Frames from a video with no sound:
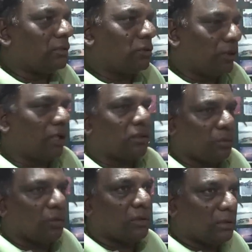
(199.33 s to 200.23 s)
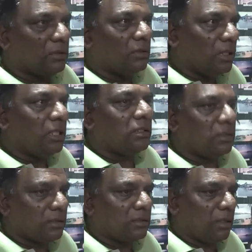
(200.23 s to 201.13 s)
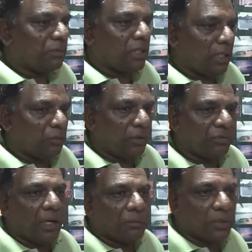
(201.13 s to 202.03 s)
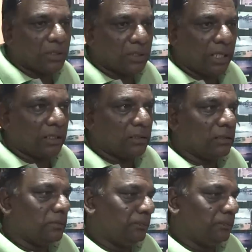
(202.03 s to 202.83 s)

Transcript: So that's what is something that we have kept standard.